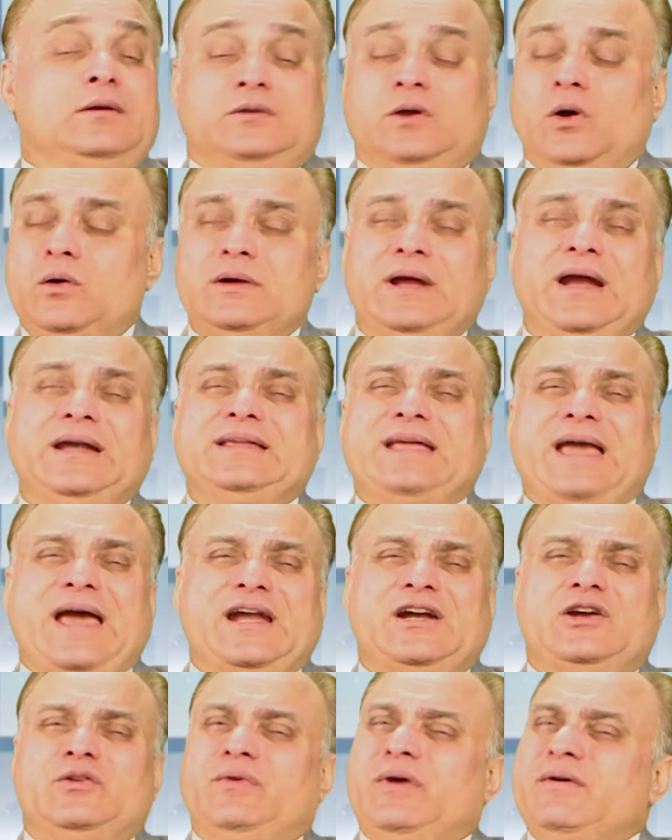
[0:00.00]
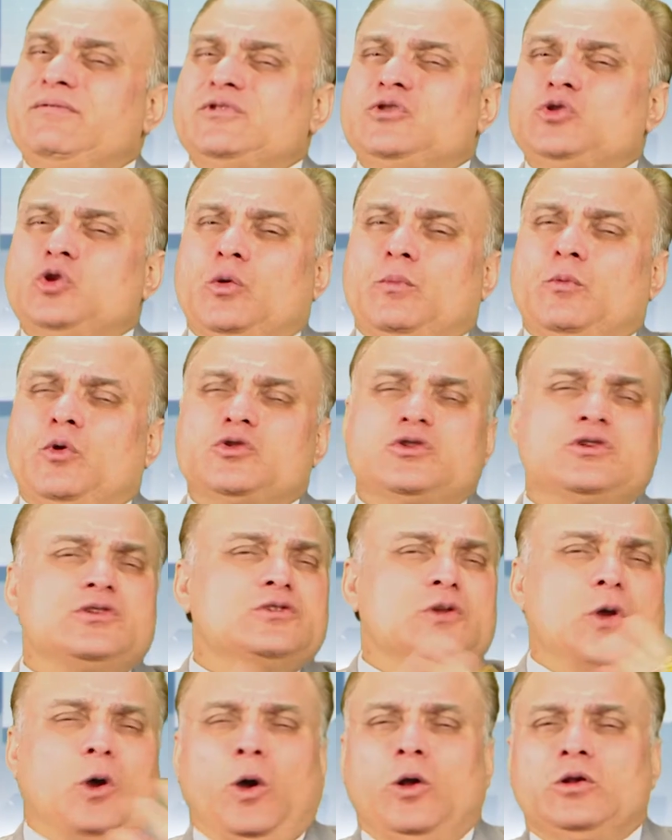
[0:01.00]
Don't get carried away with your
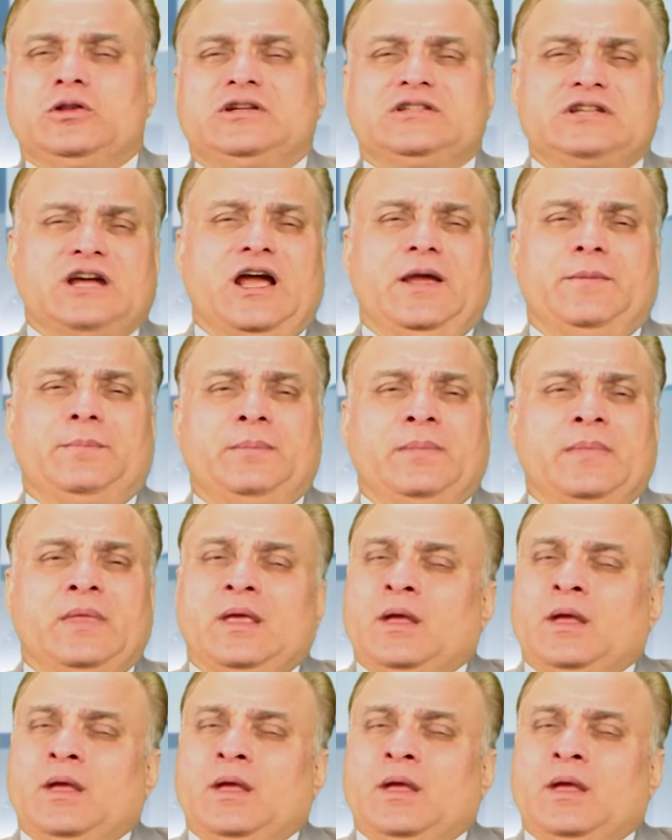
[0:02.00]
emotions all the time.